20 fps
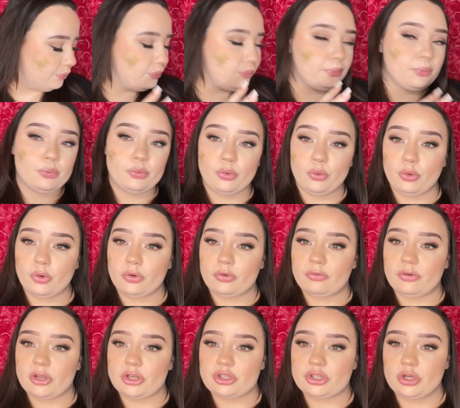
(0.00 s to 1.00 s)

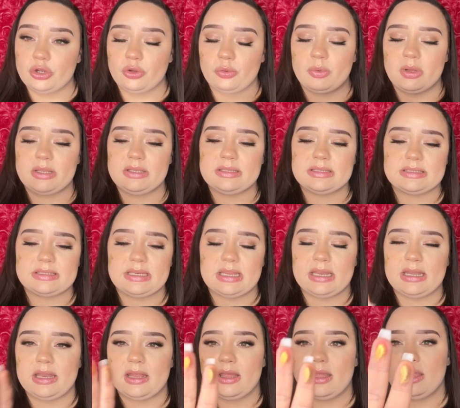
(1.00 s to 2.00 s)
professional ones
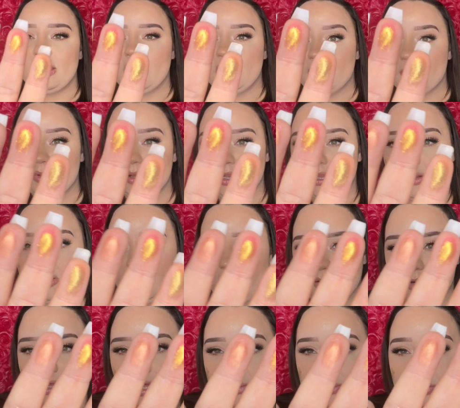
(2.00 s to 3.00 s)
did, but here are
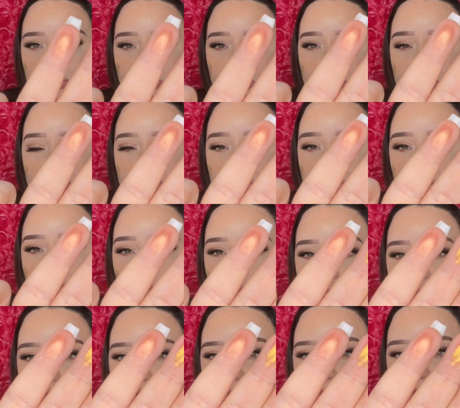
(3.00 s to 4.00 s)
a couple of
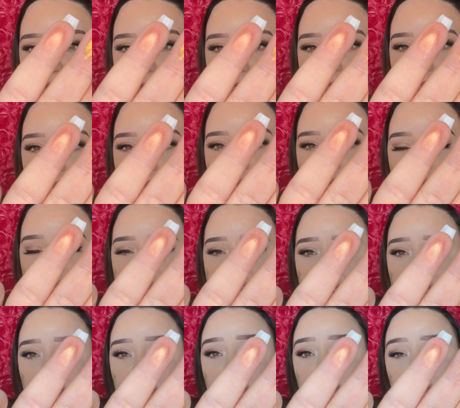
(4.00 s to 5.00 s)
swatches of those.
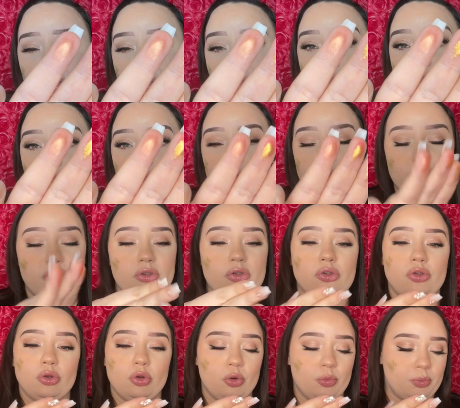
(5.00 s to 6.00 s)
Those are
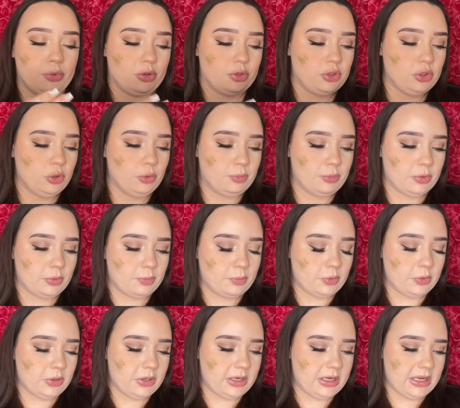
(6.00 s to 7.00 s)
super duper
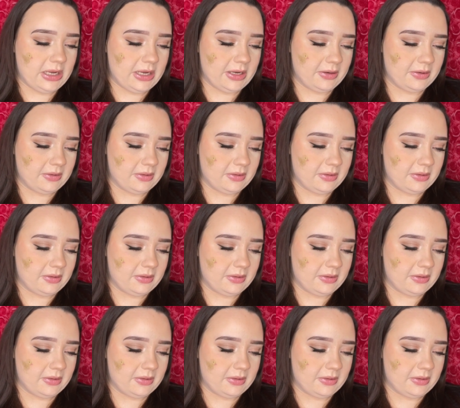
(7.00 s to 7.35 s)
pretty.